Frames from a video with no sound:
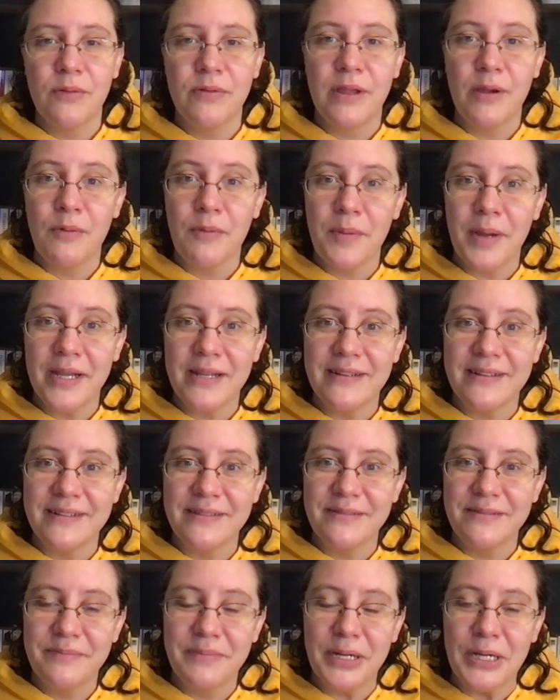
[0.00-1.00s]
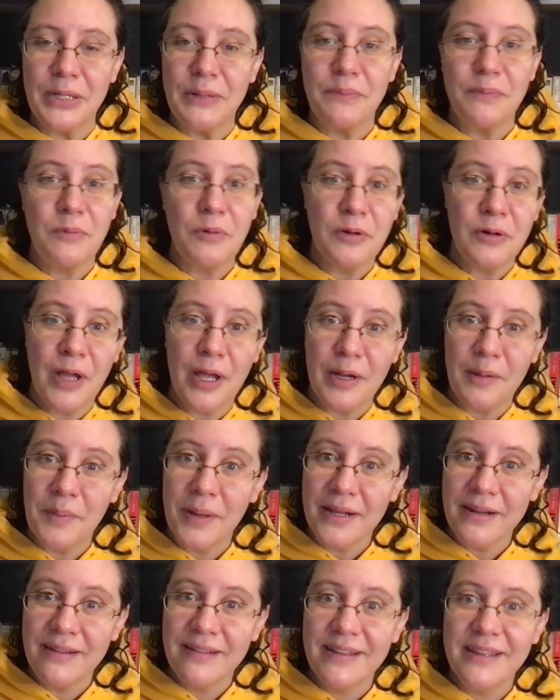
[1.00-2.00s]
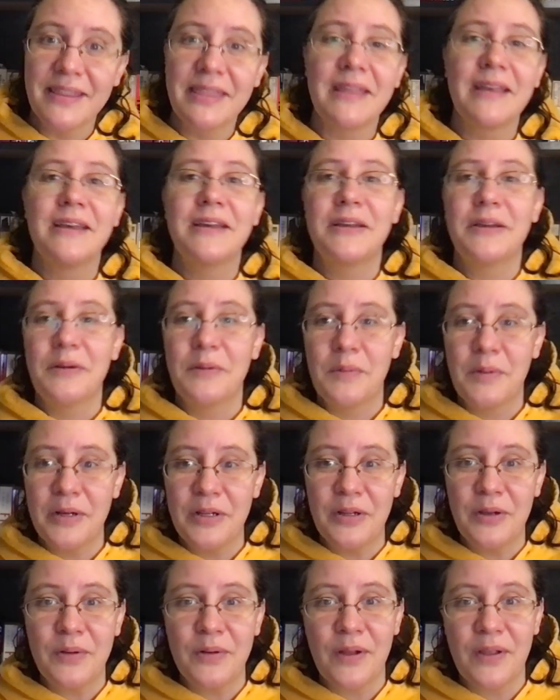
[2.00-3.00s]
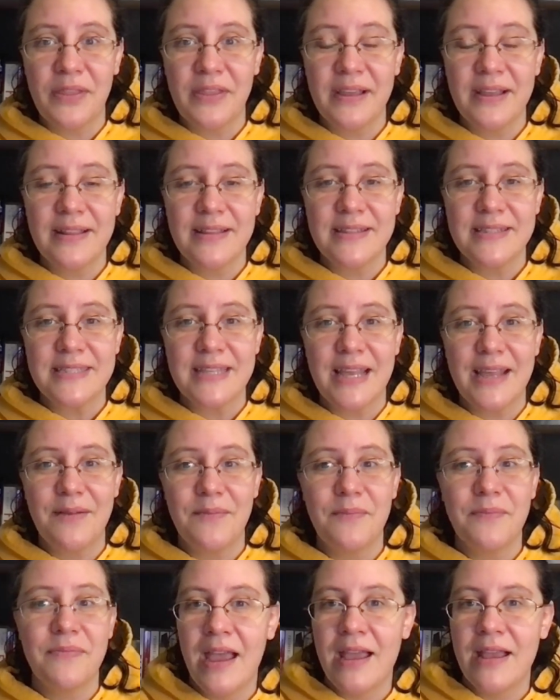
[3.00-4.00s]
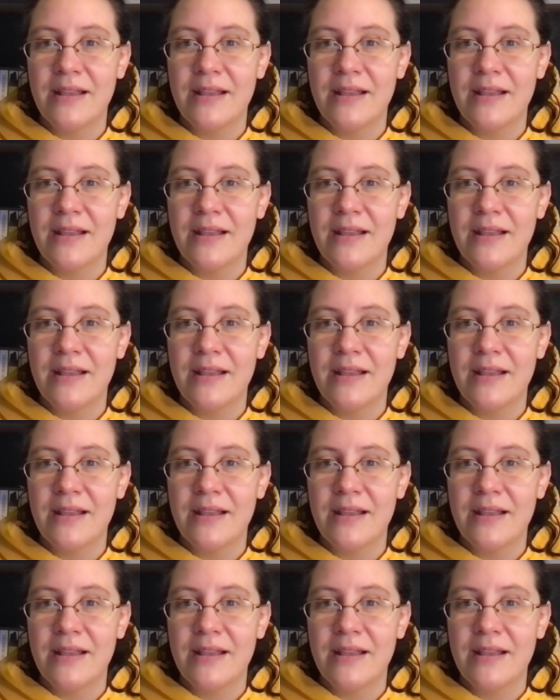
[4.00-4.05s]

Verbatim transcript: they reminded Barrett, we're not a monolith, we don't all think the same.